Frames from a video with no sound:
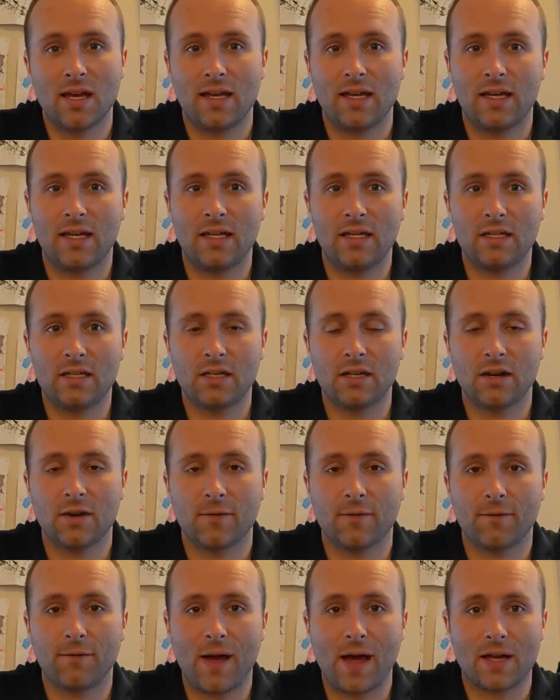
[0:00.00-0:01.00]
easier
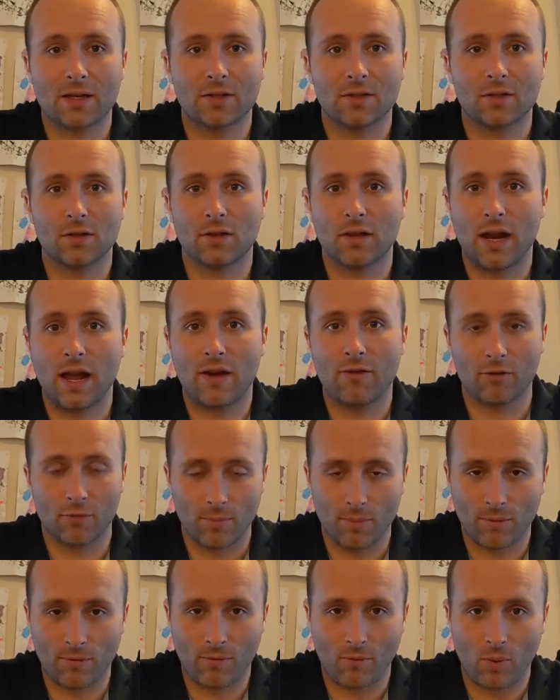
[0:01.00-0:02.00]
and faster than ever
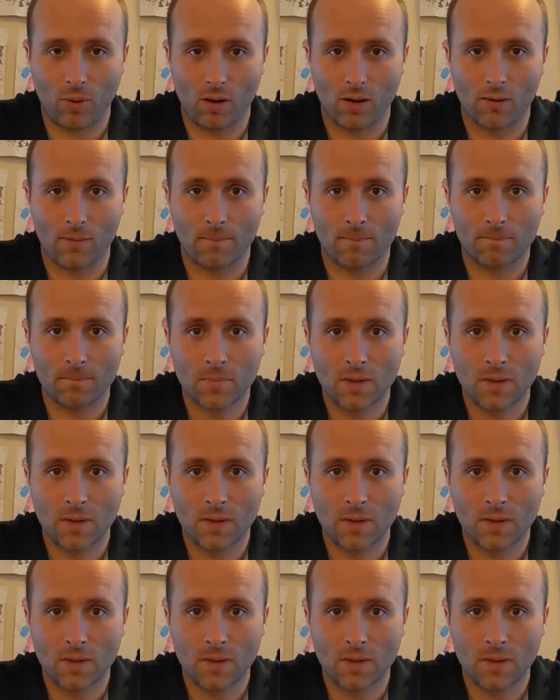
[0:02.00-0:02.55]
before.